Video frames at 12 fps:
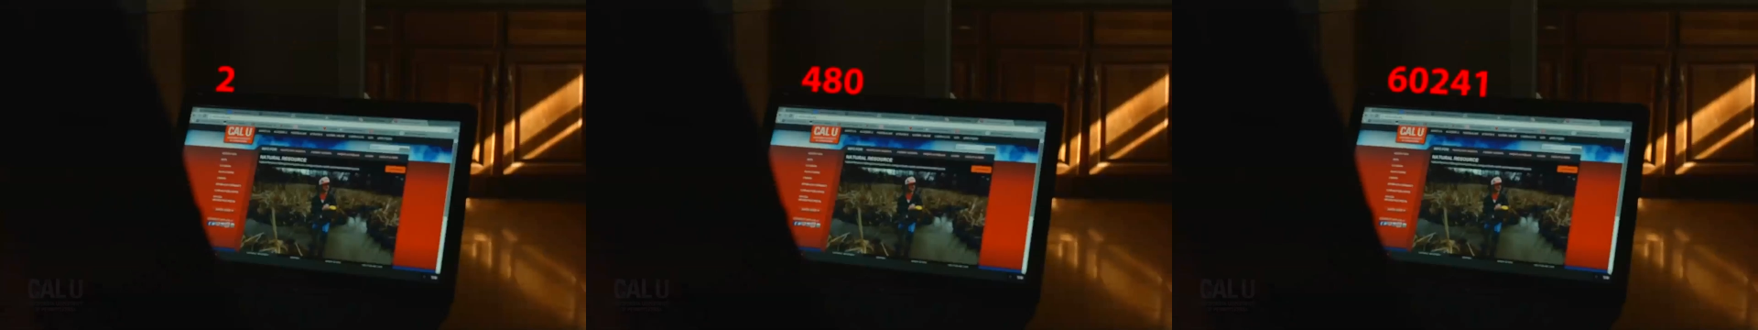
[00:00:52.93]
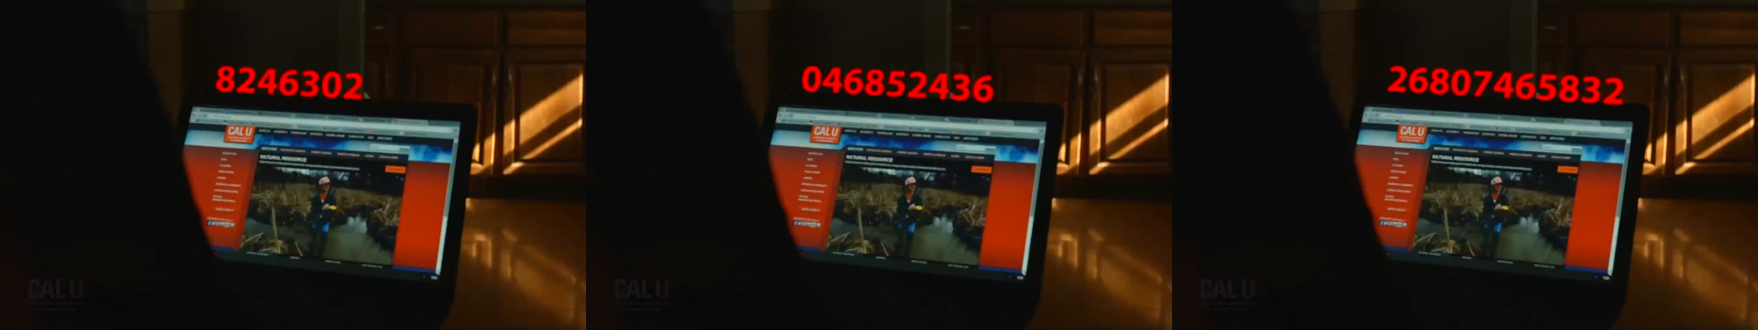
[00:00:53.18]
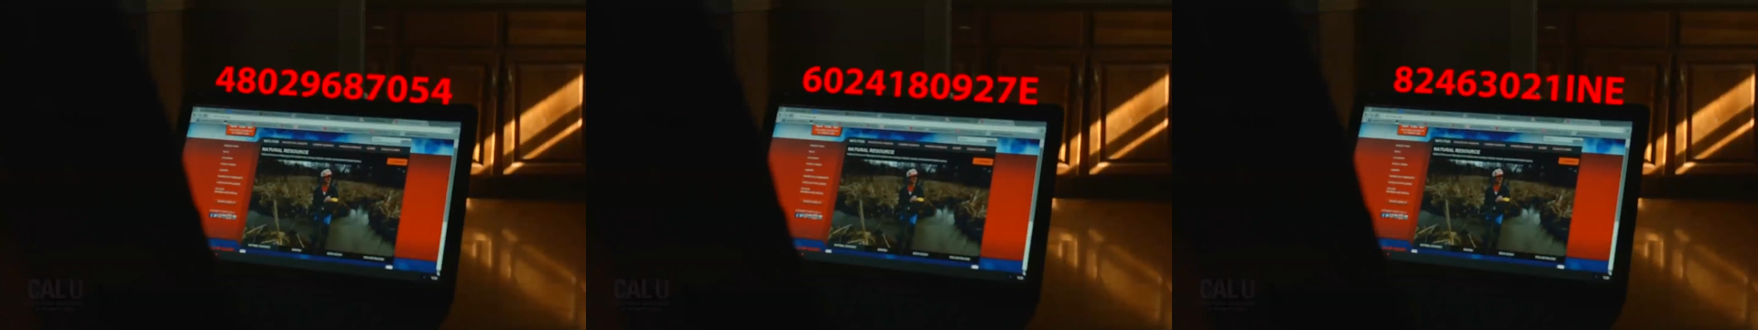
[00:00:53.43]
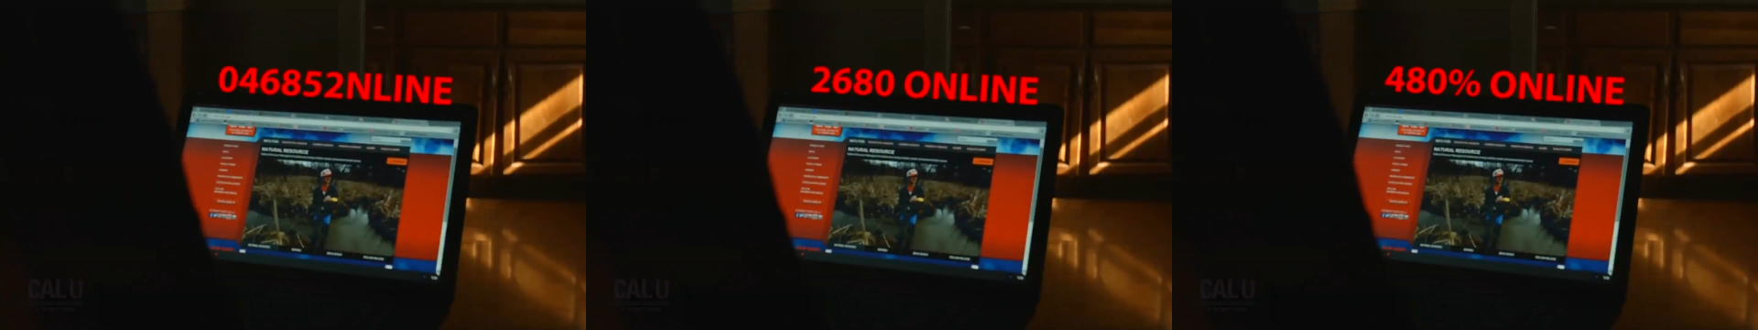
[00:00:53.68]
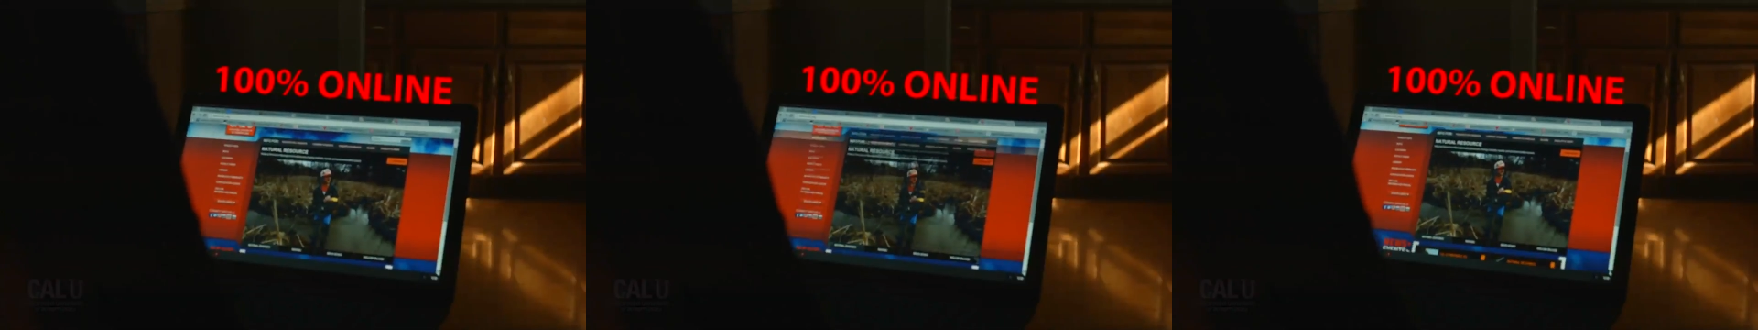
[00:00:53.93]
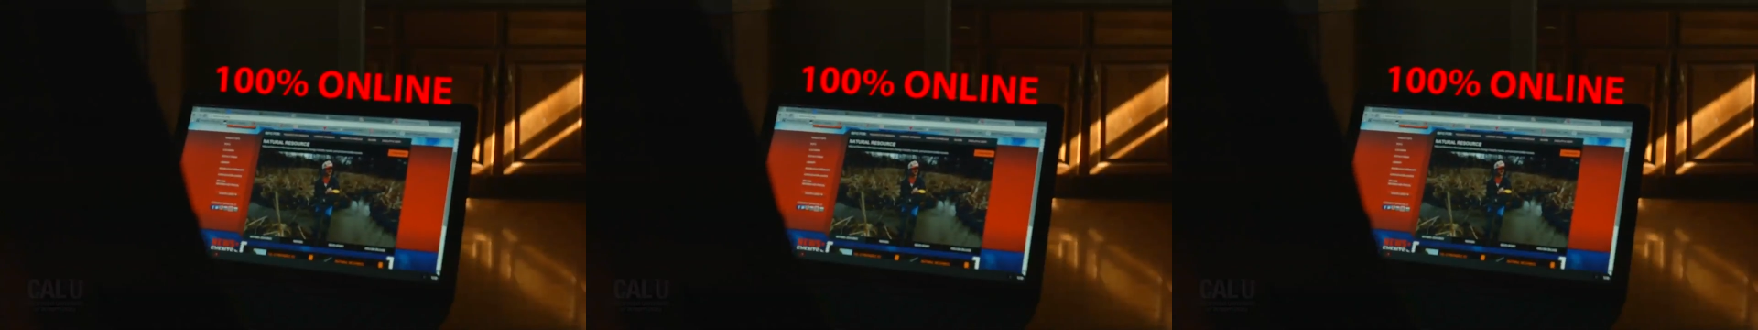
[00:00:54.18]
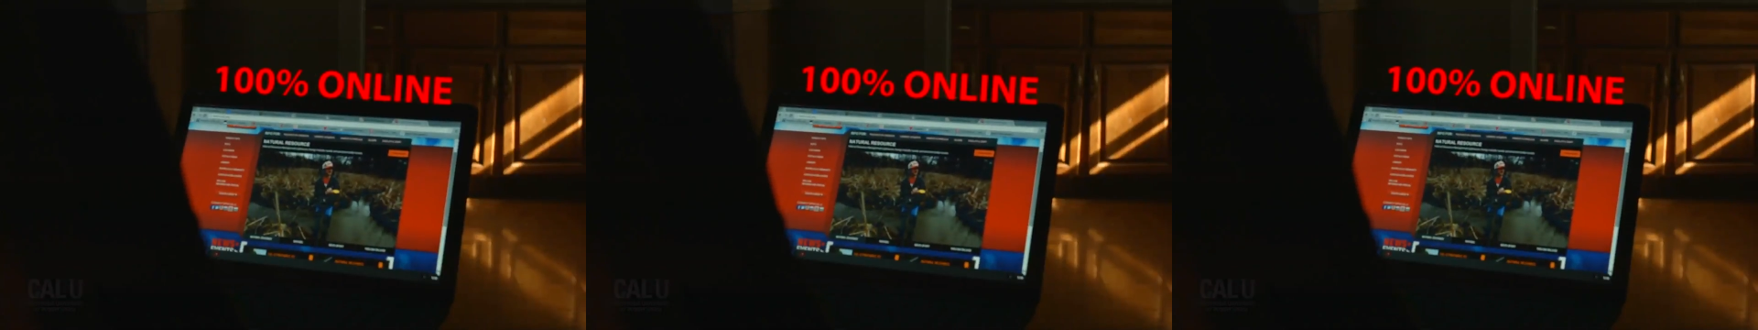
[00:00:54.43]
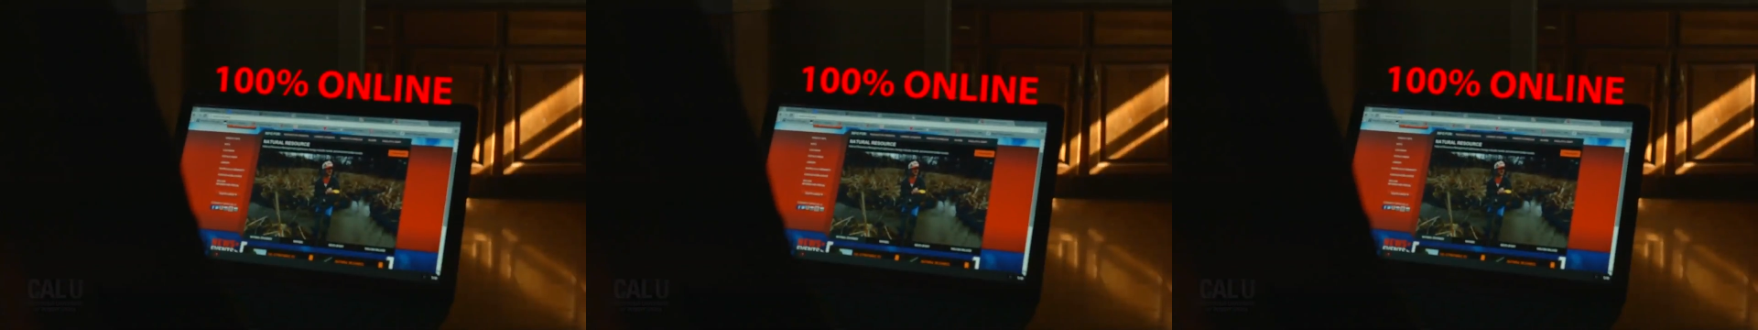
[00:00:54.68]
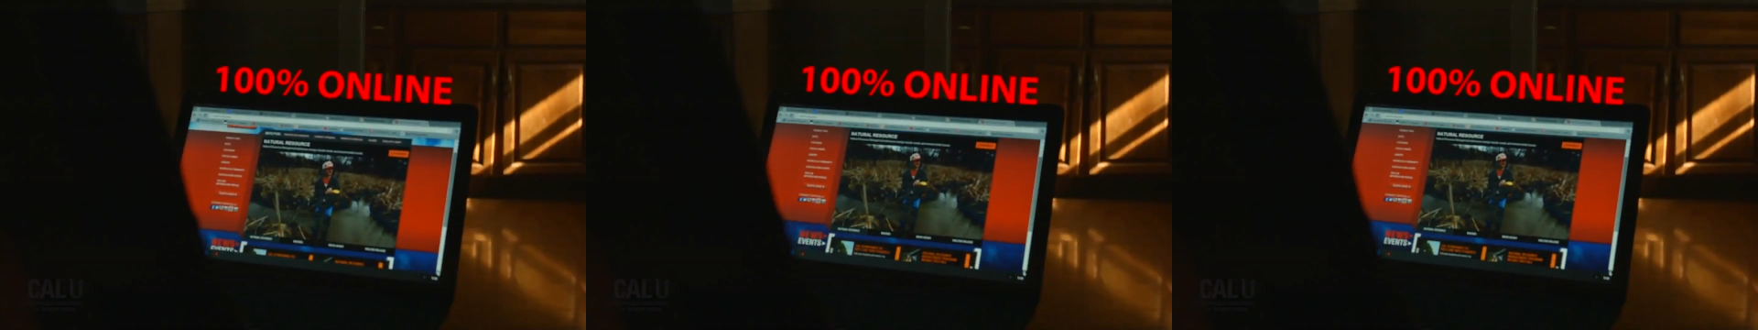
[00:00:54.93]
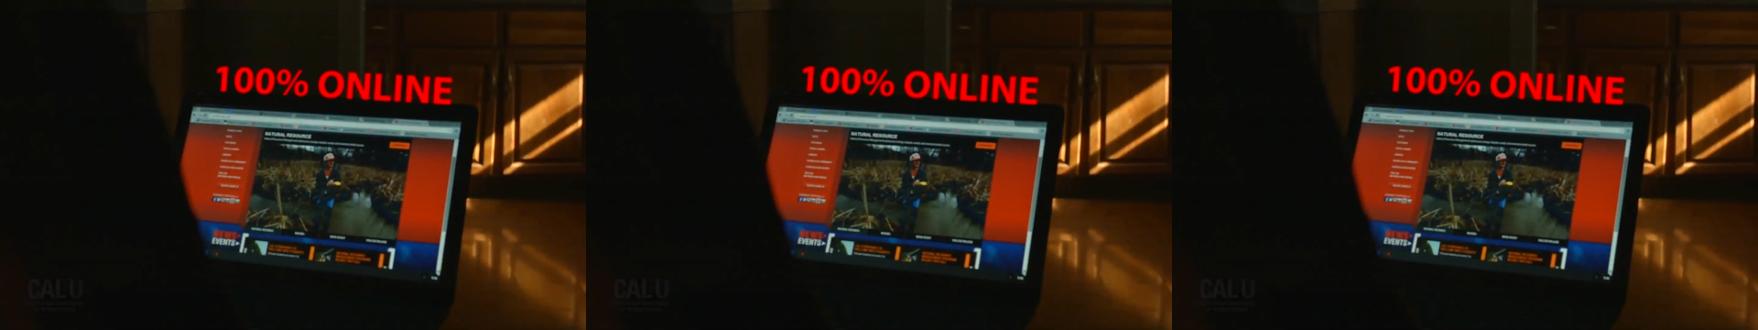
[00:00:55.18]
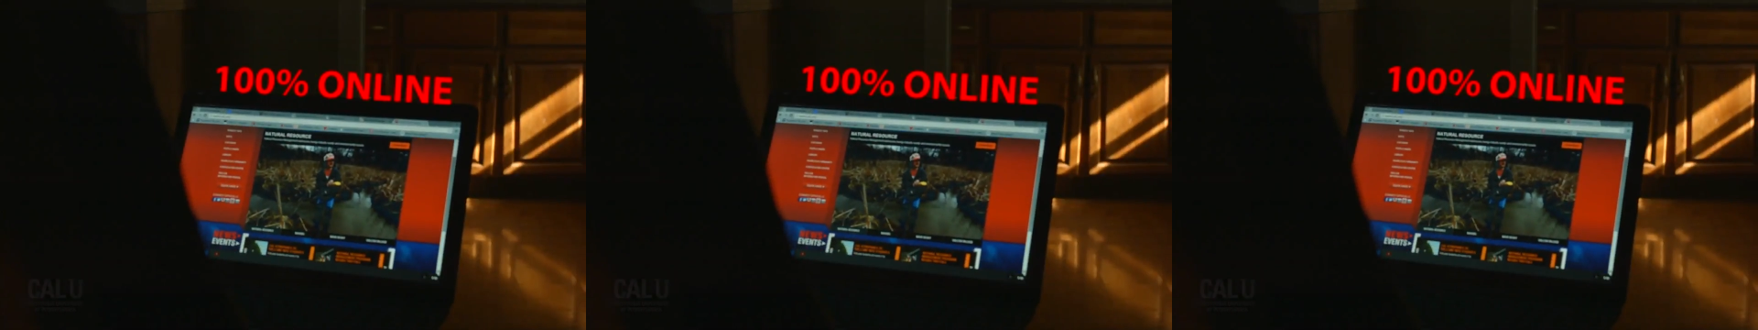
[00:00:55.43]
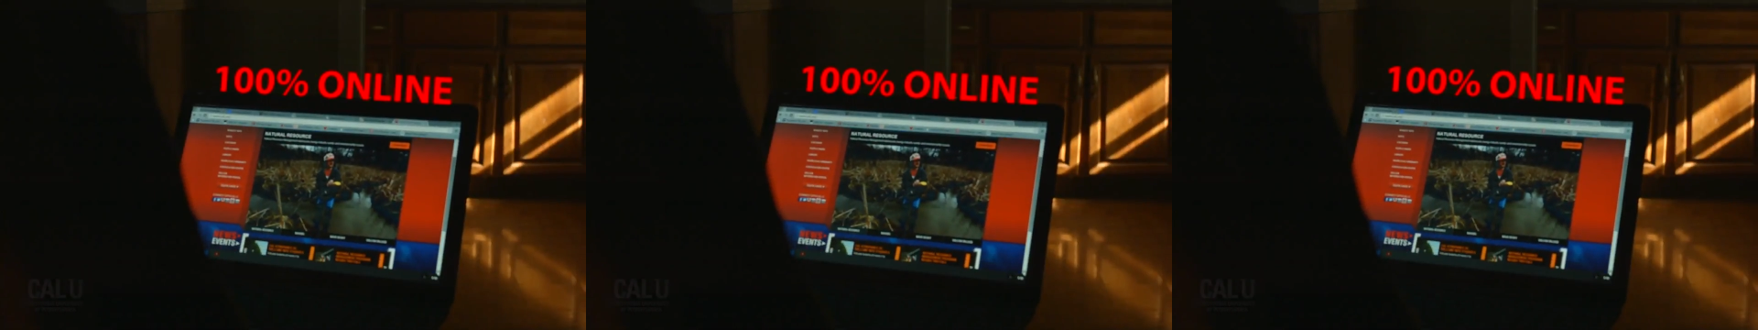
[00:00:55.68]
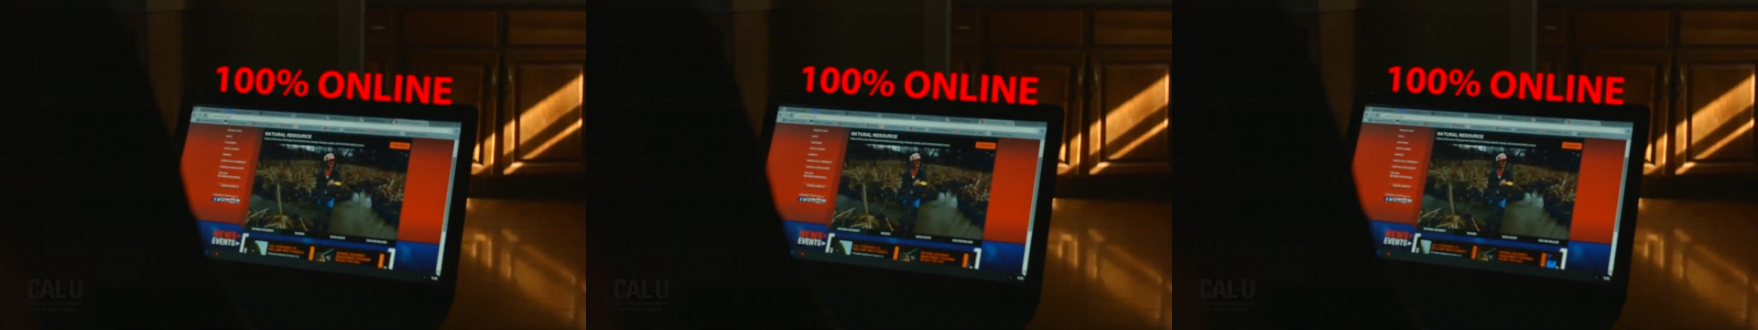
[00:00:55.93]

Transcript: No face is visible, so there are no lips to read.